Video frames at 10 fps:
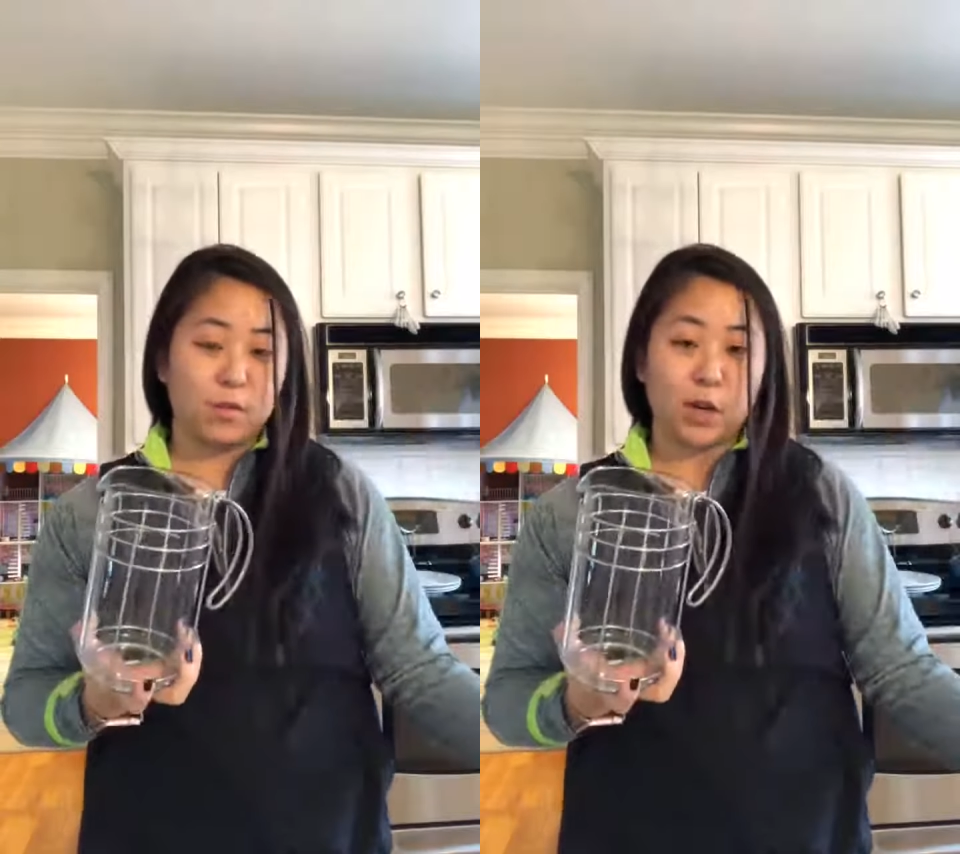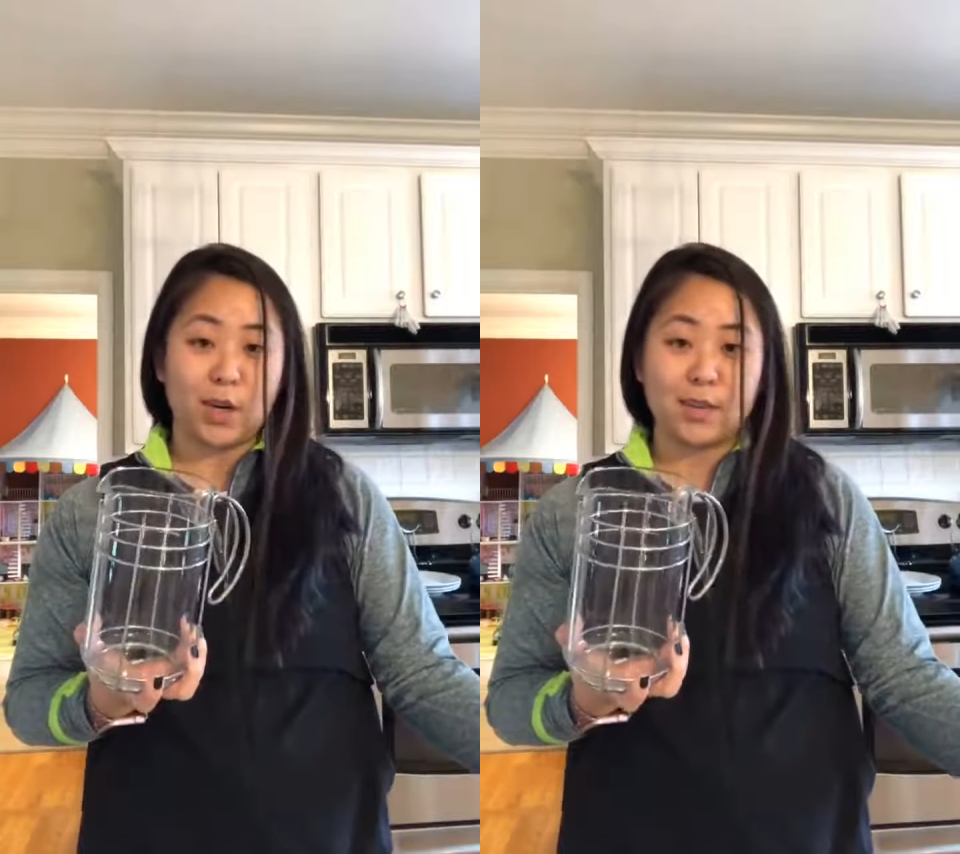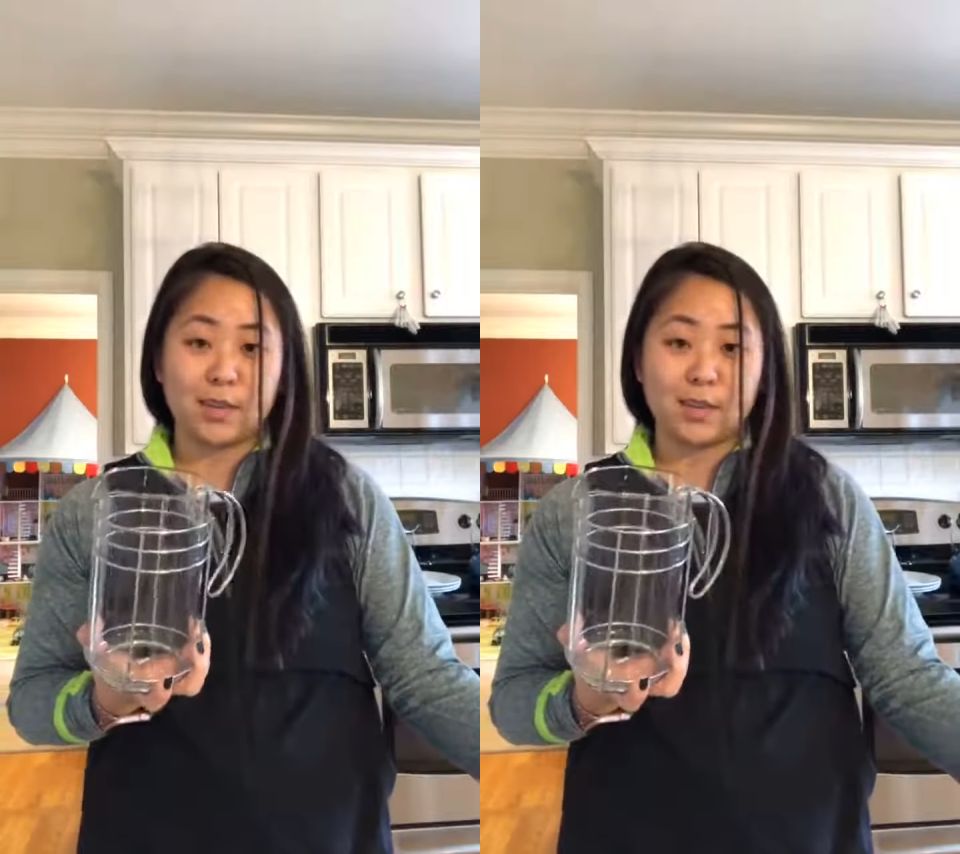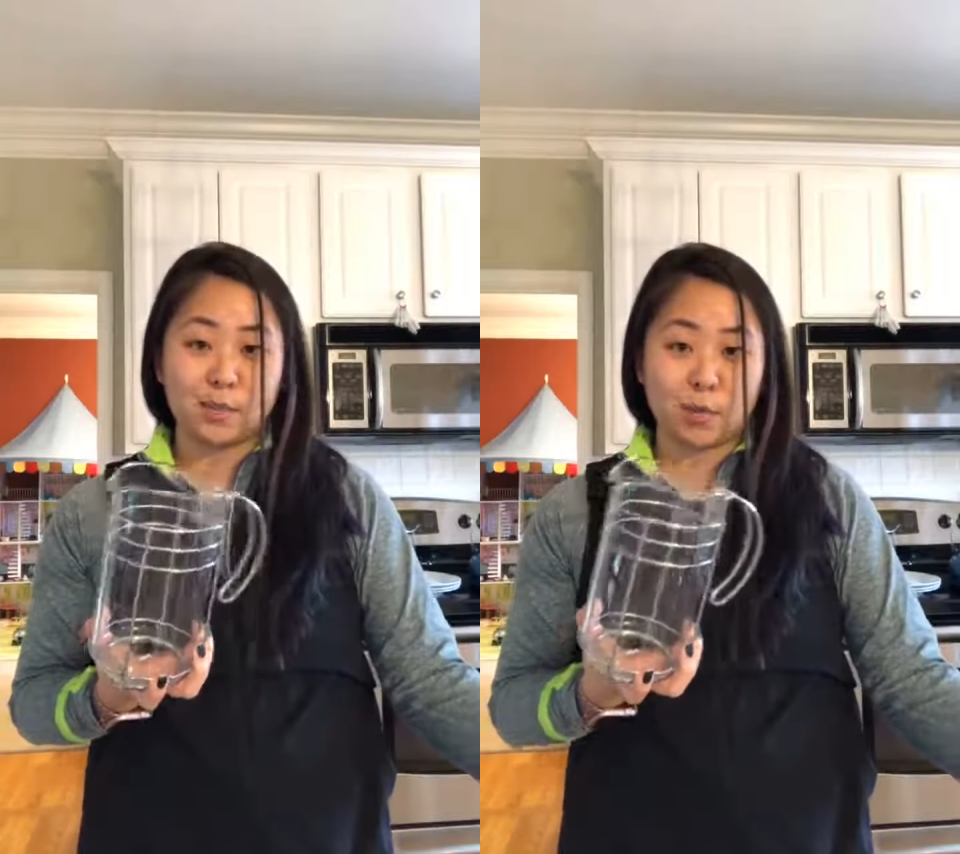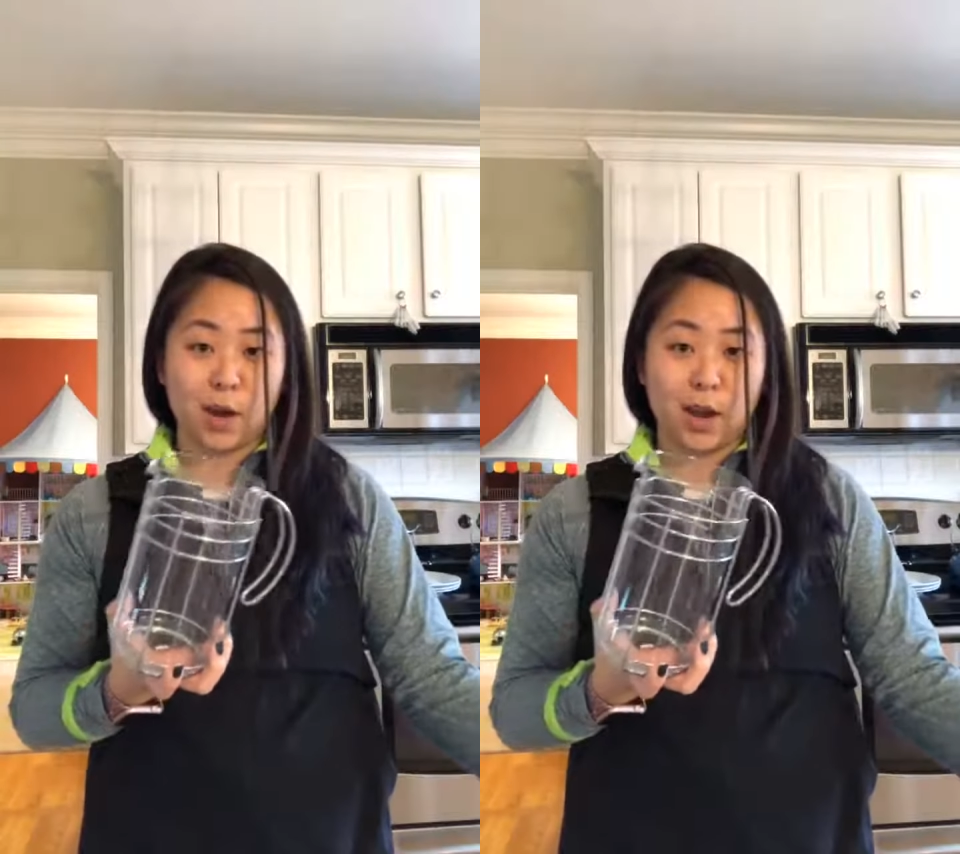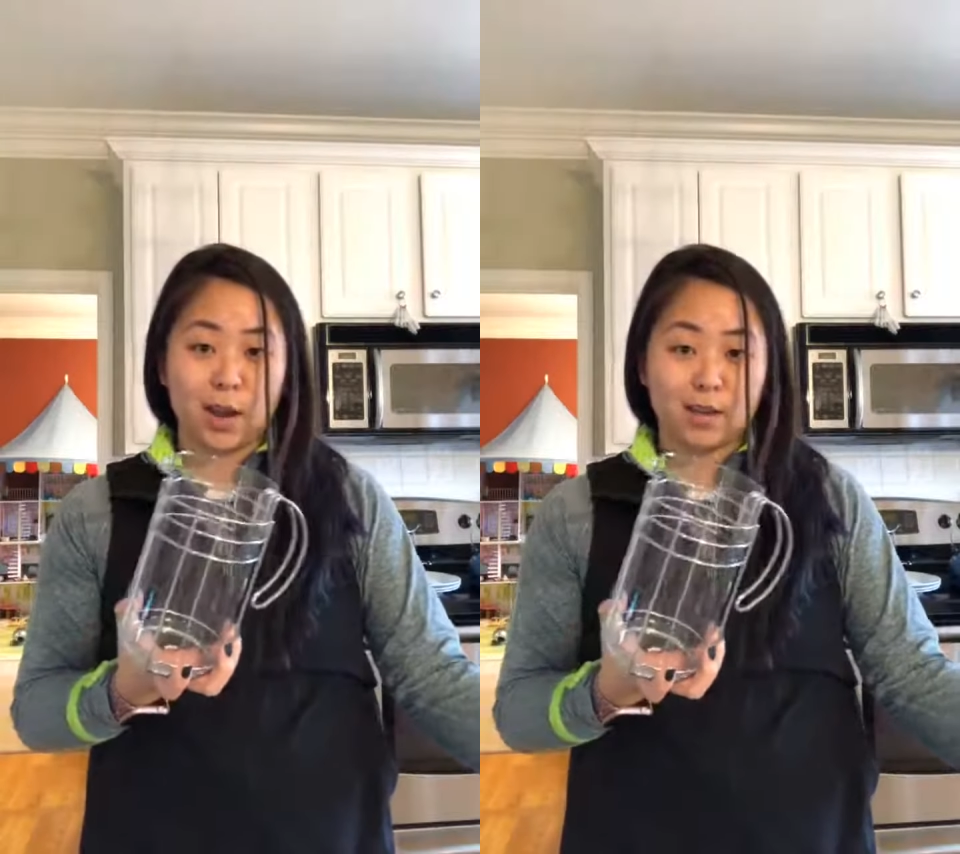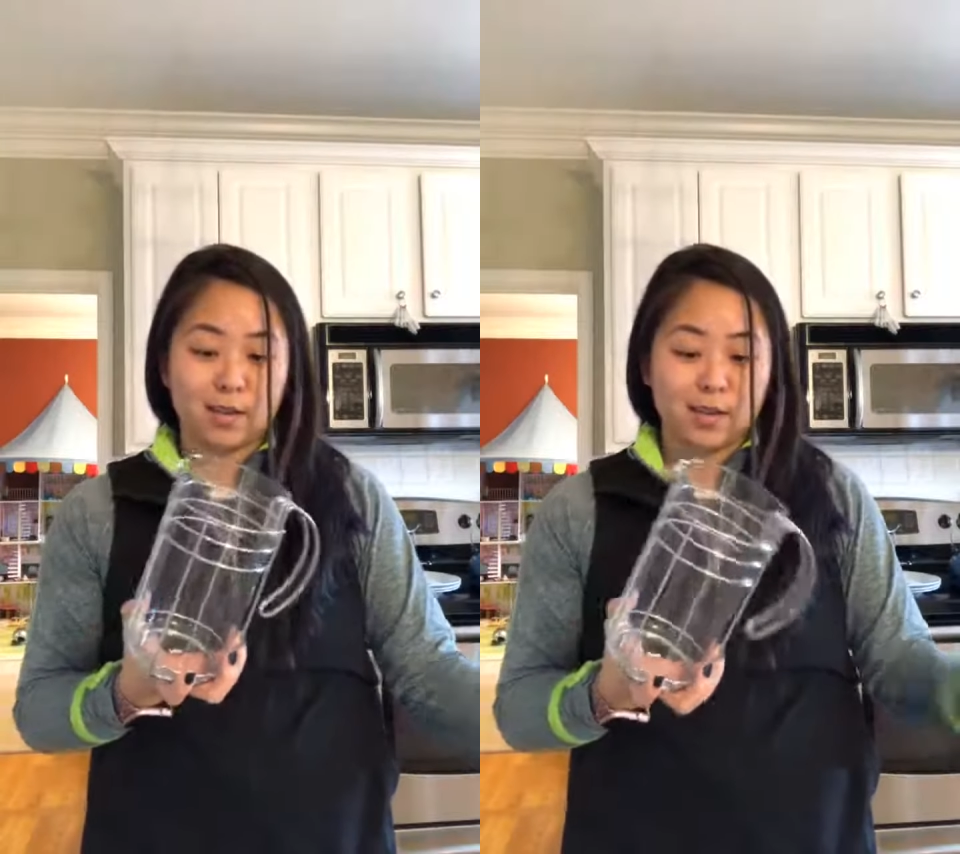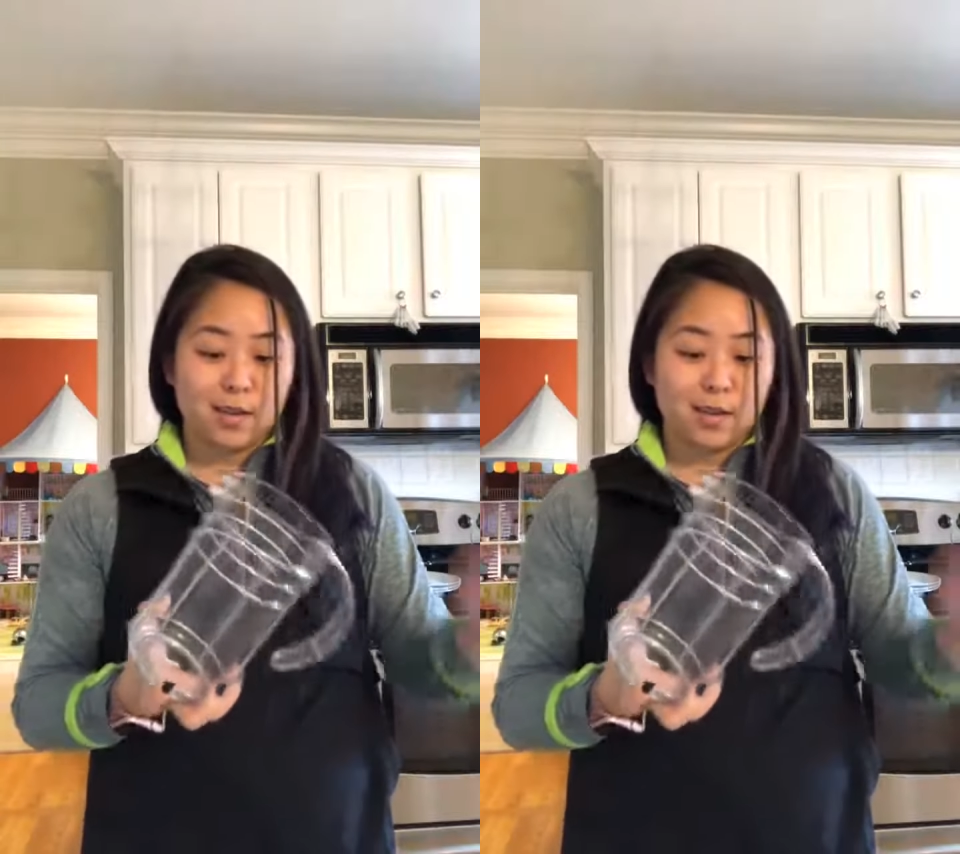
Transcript: very easy to break.